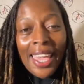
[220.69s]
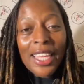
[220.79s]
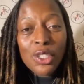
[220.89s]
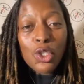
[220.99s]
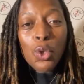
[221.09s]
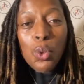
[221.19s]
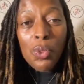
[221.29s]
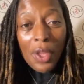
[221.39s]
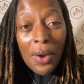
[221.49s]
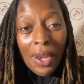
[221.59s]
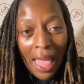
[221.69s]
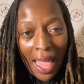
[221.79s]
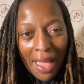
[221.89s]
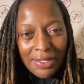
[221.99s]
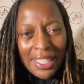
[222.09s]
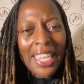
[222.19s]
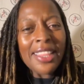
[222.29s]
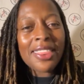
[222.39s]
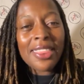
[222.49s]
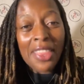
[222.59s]
into their lives.
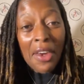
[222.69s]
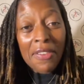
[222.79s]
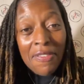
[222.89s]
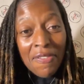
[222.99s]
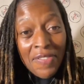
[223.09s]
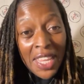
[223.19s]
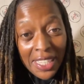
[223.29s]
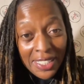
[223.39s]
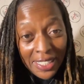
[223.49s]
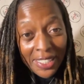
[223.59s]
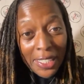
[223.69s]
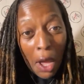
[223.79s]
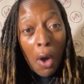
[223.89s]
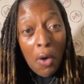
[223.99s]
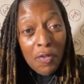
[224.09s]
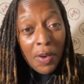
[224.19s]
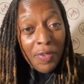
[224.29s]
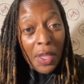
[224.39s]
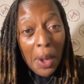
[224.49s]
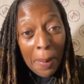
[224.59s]
Get their visions off
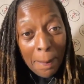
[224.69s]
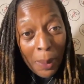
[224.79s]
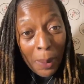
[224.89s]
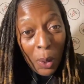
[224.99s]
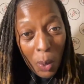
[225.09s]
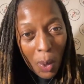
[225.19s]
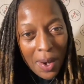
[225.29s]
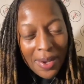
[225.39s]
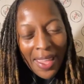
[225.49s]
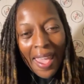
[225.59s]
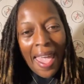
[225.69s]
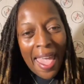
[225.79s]
of their board